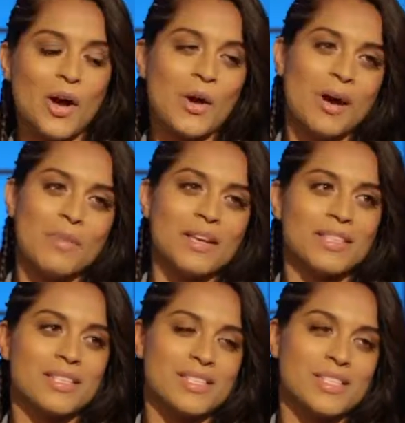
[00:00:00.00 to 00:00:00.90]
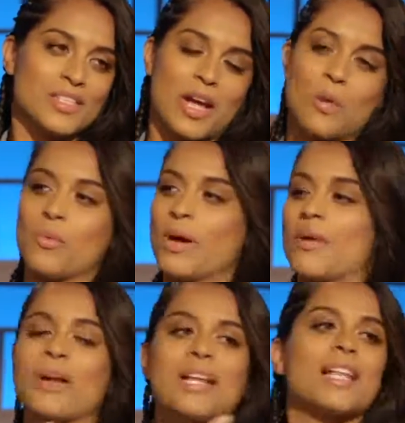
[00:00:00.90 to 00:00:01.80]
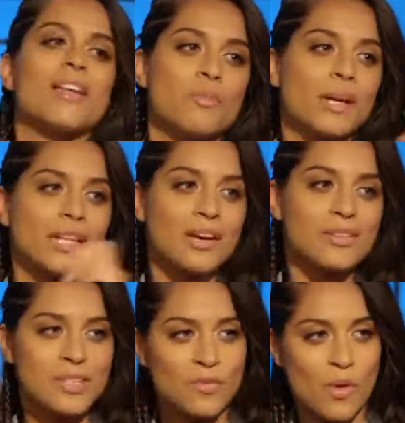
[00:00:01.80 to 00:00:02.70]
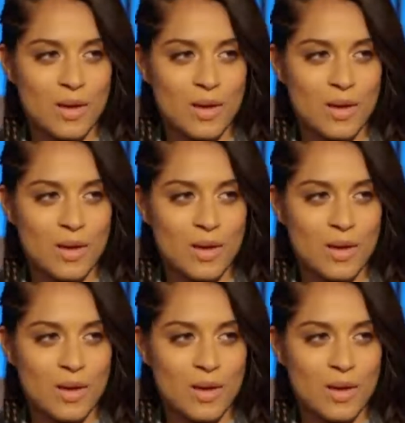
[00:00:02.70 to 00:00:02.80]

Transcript: oh, I made this decision, what I tell everybody else of